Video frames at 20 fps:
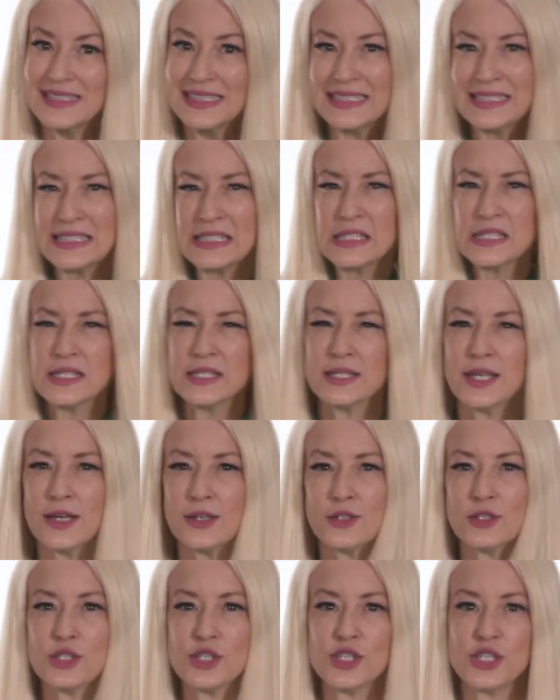It's a
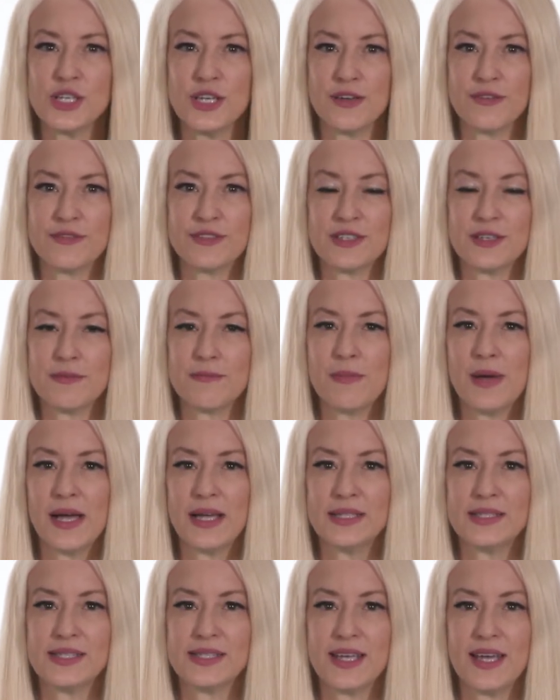subtle shift in
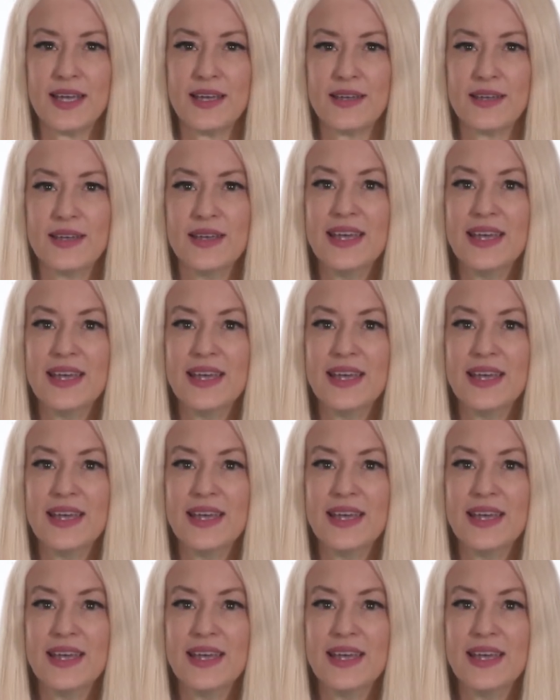mindset.